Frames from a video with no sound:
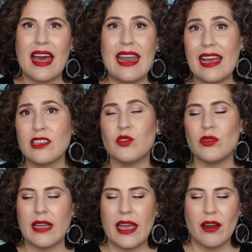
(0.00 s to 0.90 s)
an extra
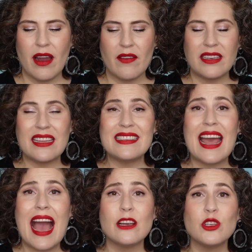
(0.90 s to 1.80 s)
layer of it doesn't
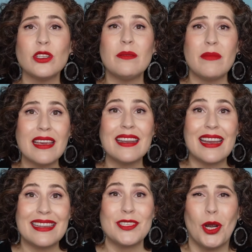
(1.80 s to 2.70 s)
actually make it
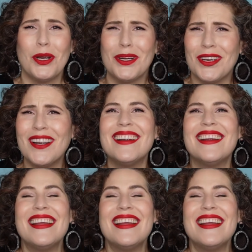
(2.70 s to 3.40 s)
any darker.